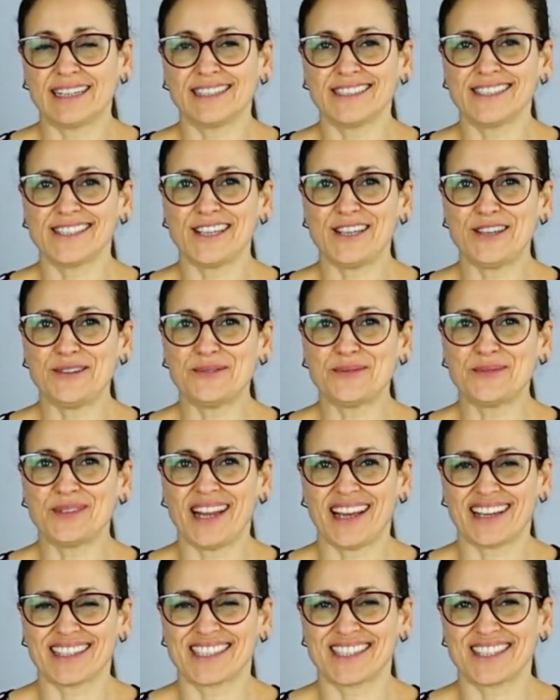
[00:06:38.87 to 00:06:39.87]
I'll see you
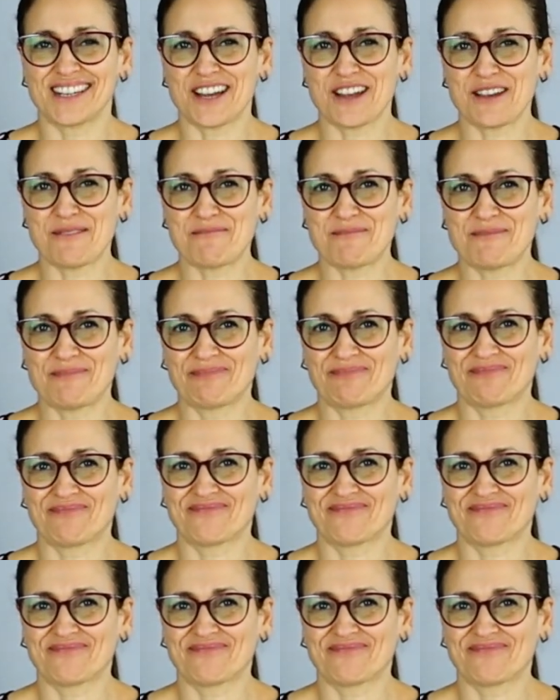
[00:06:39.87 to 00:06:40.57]
next time.